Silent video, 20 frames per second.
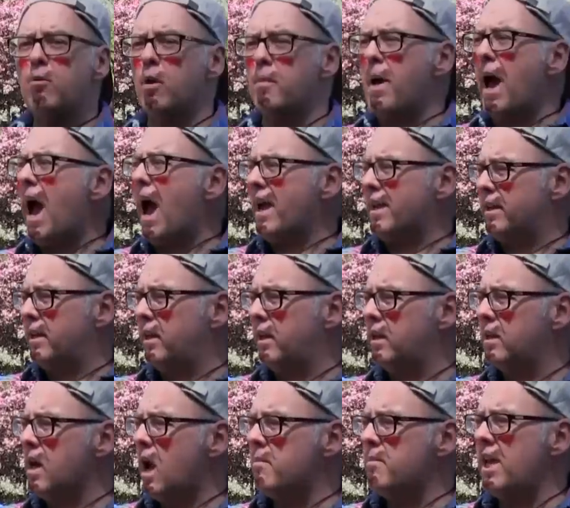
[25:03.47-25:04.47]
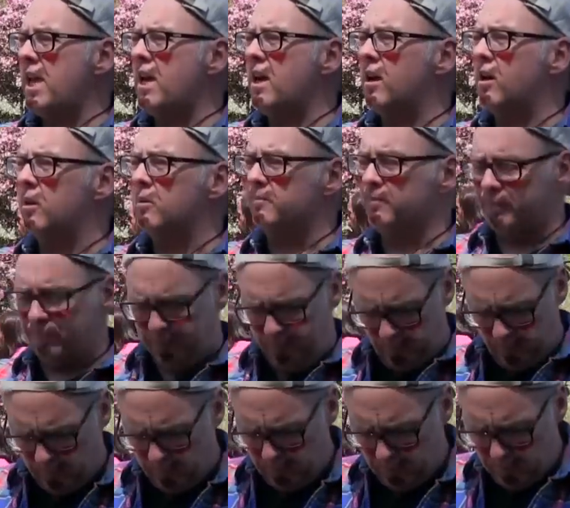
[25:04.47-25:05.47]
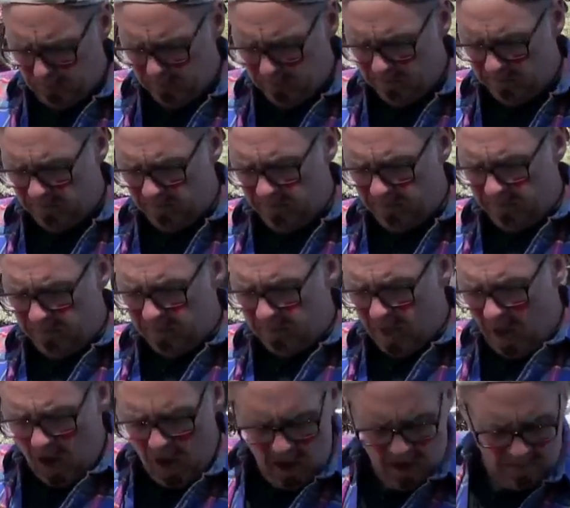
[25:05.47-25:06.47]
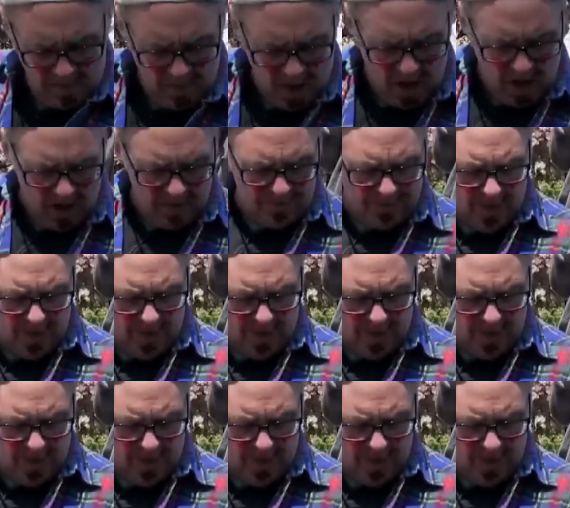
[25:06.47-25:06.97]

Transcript: we're back. I'm here. I'm uh,